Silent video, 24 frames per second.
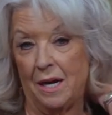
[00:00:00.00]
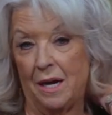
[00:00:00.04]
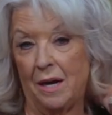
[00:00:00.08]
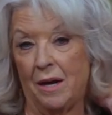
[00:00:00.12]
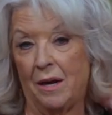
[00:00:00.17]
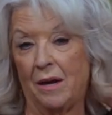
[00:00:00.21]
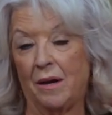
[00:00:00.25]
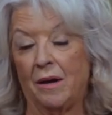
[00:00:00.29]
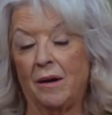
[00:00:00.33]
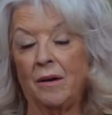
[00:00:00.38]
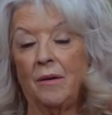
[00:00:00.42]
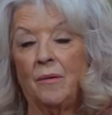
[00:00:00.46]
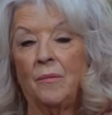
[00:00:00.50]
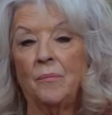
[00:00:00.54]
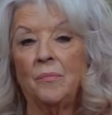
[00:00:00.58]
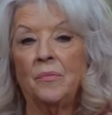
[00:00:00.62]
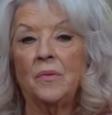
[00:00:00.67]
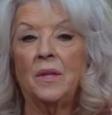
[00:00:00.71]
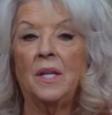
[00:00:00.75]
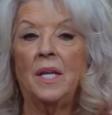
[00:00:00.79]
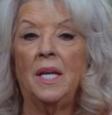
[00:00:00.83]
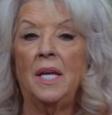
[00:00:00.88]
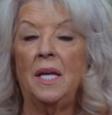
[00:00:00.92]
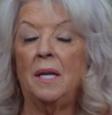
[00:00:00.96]
um,
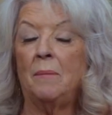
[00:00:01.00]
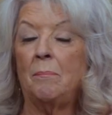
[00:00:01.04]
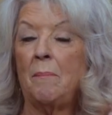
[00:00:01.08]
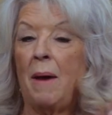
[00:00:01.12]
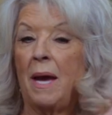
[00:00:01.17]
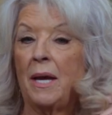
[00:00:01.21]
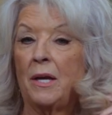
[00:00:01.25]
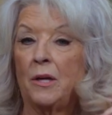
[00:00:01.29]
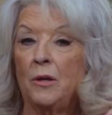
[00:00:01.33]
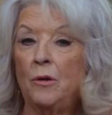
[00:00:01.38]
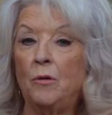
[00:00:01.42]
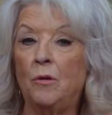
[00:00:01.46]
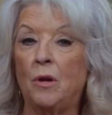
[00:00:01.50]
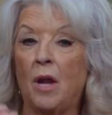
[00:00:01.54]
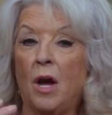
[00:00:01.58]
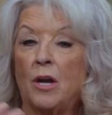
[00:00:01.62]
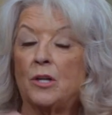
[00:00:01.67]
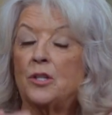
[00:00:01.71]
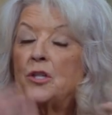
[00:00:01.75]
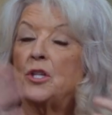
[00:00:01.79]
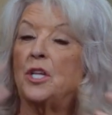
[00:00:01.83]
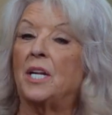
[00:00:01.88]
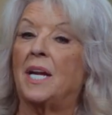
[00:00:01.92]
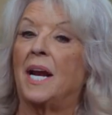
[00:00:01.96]
in my
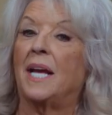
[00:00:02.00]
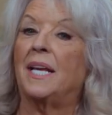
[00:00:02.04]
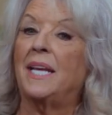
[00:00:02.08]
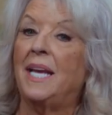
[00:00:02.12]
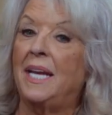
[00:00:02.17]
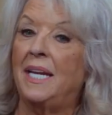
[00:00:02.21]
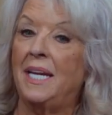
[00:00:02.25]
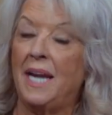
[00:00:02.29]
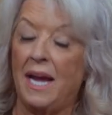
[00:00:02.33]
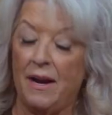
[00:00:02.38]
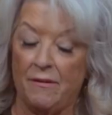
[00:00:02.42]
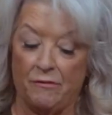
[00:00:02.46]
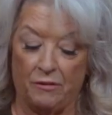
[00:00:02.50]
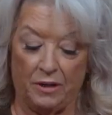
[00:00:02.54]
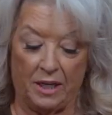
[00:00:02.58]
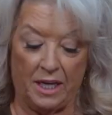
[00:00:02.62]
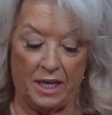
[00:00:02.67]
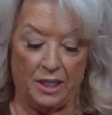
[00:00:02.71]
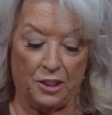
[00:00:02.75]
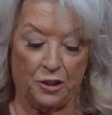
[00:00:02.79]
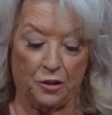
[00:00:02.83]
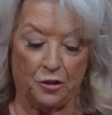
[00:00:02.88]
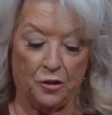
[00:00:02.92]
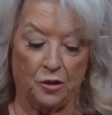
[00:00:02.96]
goulash that i can't ever
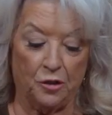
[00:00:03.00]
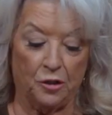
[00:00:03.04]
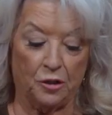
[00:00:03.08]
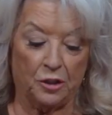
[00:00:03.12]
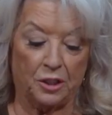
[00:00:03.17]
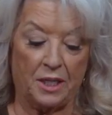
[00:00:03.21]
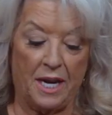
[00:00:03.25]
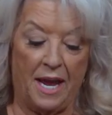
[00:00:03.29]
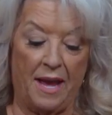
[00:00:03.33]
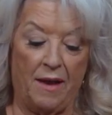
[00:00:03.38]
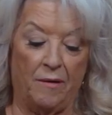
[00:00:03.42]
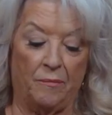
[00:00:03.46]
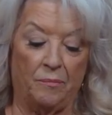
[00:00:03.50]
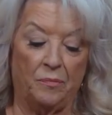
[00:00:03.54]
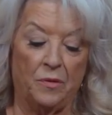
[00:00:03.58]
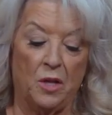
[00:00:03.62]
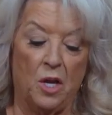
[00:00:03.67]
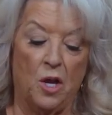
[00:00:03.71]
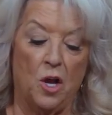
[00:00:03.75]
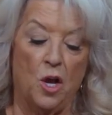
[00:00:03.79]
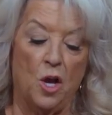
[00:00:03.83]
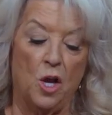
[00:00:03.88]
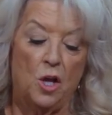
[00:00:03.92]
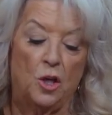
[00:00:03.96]
get to cook down
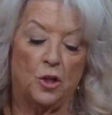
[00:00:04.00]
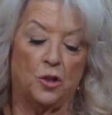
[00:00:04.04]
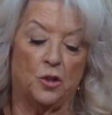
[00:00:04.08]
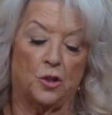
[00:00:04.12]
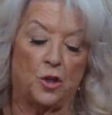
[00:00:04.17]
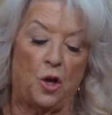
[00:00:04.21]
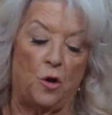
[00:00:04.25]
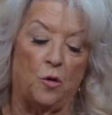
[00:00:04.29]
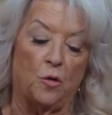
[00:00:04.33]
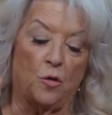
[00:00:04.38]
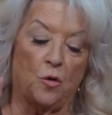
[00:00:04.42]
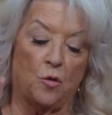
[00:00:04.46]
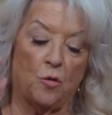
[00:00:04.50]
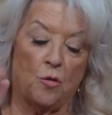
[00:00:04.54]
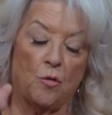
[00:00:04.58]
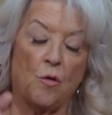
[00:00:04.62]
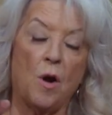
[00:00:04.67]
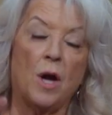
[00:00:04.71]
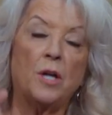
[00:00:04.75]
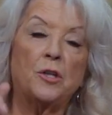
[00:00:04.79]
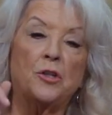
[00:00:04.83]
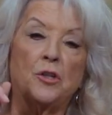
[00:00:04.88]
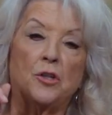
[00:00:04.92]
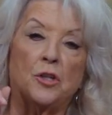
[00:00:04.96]
so
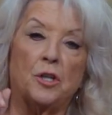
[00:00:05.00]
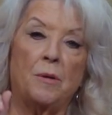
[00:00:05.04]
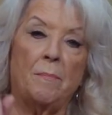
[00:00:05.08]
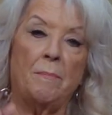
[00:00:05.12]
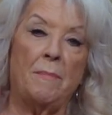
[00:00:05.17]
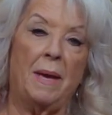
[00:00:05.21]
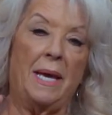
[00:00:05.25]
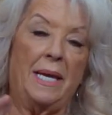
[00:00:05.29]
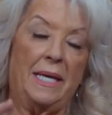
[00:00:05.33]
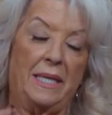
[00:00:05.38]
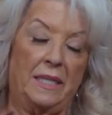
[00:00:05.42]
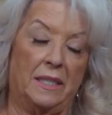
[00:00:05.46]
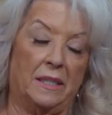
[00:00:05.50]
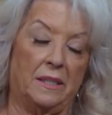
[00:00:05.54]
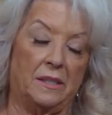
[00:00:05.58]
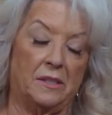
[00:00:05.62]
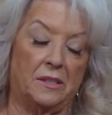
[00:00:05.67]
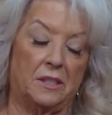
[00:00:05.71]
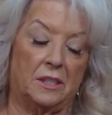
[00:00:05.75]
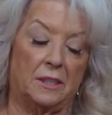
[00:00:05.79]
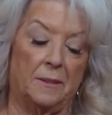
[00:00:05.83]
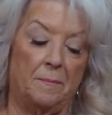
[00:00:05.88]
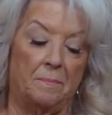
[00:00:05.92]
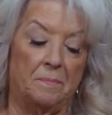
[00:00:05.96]
crushed
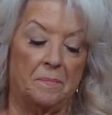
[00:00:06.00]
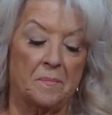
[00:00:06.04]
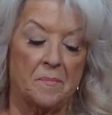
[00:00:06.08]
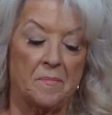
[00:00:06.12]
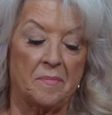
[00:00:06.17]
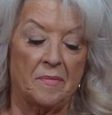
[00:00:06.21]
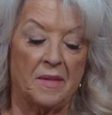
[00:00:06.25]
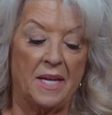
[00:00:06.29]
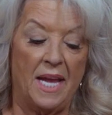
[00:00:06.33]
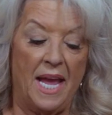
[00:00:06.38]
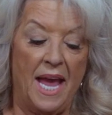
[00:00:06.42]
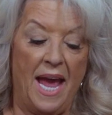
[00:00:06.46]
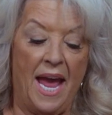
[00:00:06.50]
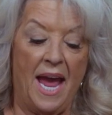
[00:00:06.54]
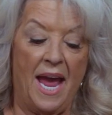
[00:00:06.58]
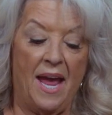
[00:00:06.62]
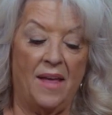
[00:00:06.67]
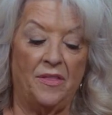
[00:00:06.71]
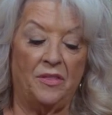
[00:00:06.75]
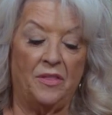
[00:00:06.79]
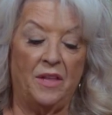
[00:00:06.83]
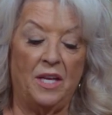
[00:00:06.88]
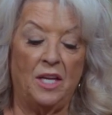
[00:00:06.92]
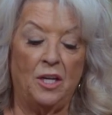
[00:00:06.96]
tomatoes.
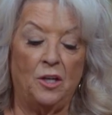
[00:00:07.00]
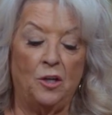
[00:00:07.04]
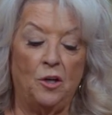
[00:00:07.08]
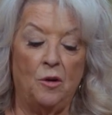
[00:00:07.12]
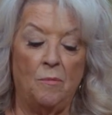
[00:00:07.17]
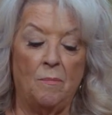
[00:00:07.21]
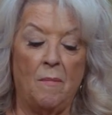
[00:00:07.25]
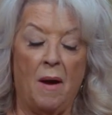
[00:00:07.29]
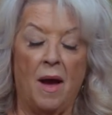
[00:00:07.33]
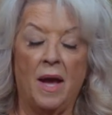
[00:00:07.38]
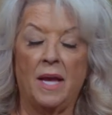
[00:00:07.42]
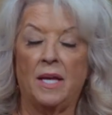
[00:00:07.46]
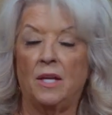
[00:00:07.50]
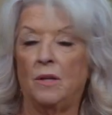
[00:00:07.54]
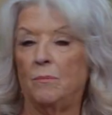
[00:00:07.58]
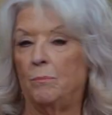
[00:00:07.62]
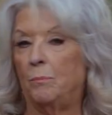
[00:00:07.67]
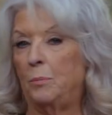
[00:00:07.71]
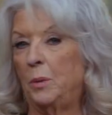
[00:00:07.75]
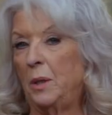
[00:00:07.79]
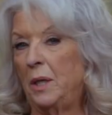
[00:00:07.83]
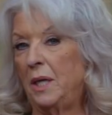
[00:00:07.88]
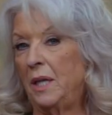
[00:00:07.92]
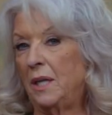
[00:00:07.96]
And then you might
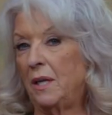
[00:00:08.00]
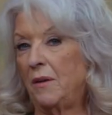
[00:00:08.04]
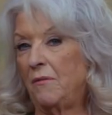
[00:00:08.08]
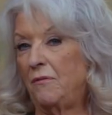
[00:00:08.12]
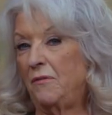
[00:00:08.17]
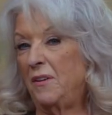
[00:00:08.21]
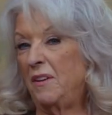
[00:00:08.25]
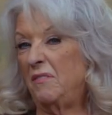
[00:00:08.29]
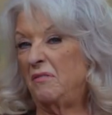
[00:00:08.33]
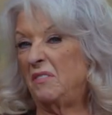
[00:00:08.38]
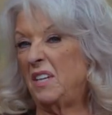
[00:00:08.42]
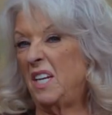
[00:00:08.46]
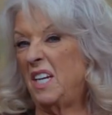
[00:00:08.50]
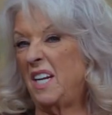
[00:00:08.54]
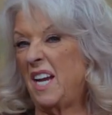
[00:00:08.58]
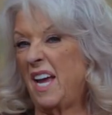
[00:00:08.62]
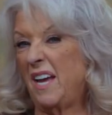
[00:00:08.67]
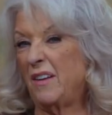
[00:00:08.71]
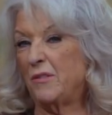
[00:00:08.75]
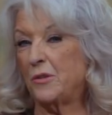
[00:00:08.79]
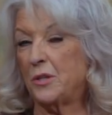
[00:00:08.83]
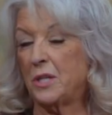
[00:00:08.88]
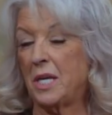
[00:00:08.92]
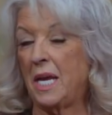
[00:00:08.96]
put in a 15
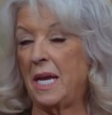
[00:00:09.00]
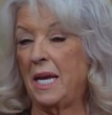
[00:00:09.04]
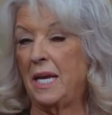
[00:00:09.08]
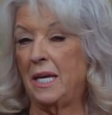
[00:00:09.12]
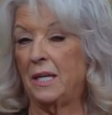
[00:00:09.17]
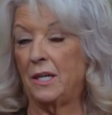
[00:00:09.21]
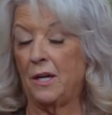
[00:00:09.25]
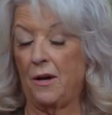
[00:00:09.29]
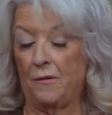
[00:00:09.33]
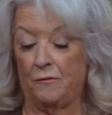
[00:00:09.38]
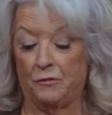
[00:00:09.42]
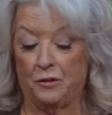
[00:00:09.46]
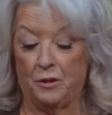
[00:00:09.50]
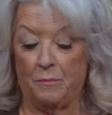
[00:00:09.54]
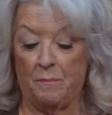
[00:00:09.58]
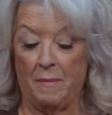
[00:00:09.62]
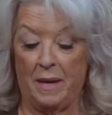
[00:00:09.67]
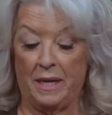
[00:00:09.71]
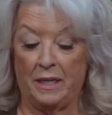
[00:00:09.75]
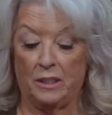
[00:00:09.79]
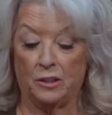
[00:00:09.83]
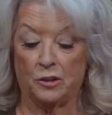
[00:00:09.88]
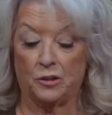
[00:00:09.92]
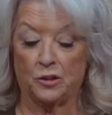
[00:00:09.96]
ounce can of
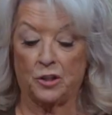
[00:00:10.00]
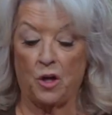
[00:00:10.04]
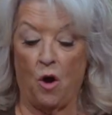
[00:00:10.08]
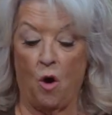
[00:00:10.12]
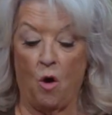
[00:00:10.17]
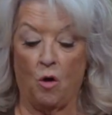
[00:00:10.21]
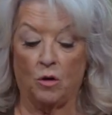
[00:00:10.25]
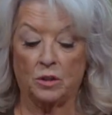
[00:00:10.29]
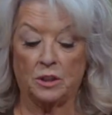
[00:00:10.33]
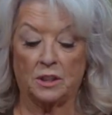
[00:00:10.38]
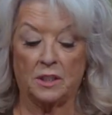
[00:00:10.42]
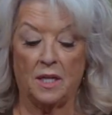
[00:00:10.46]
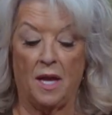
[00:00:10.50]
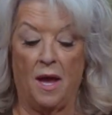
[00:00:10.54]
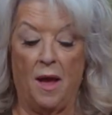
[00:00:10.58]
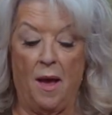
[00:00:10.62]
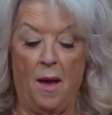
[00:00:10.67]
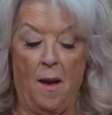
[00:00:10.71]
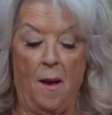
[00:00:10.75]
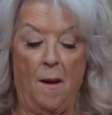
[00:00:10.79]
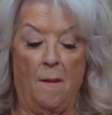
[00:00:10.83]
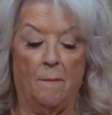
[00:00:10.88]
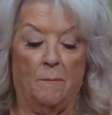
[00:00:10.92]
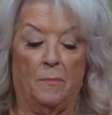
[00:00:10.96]
tomato sauce.
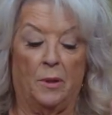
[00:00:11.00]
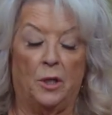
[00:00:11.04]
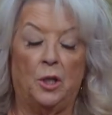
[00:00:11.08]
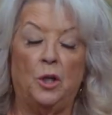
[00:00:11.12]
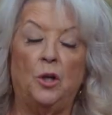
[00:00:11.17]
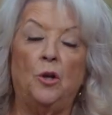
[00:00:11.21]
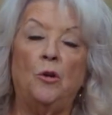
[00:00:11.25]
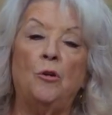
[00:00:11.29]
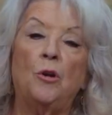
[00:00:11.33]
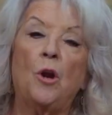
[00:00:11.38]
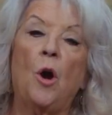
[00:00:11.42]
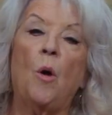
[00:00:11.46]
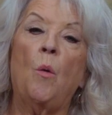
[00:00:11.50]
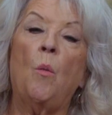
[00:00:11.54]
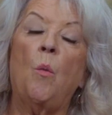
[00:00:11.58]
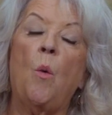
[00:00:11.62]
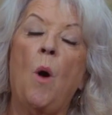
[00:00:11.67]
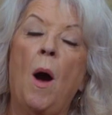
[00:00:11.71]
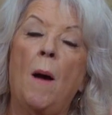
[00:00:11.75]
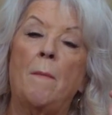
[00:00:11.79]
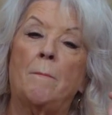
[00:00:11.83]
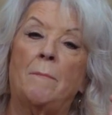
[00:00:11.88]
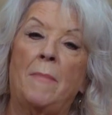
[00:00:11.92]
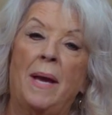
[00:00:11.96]
But you know
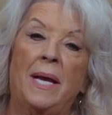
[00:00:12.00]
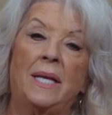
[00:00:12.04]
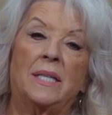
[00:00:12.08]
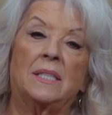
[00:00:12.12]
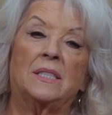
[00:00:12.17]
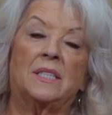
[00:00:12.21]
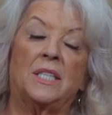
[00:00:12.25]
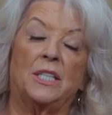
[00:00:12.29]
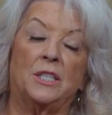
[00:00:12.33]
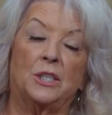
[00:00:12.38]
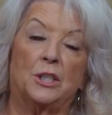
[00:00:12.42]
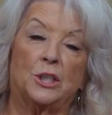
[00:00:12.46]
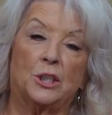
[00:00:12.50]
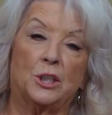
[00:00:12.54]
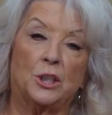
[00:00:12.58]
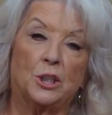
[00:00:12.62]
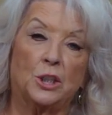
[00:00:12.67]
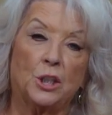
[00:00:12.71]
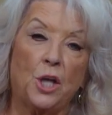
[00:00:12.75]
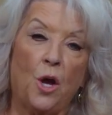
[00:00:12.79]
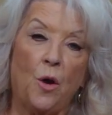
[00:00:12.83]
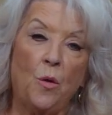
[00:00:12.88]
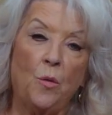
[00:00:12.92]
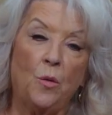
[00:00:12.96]
what makes it
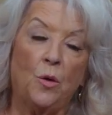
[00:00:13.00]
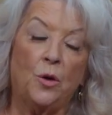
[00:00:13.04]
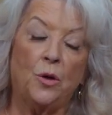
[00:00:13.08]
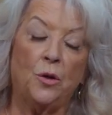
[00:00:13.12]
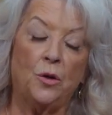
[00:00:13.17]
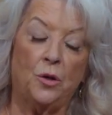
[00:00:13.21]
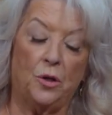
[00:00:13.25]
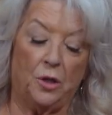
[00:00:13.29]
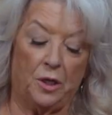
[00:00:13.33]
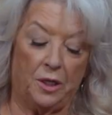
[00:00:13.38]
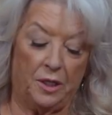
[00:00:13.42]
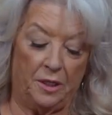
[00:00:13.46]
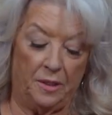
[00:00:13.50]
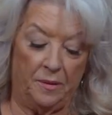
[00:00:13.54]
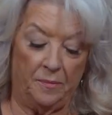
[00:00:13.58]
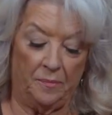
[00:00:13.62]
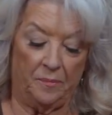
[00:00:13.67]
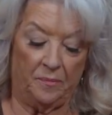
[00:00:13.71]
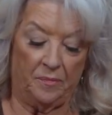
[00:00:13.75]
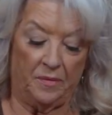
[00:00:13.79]
so good?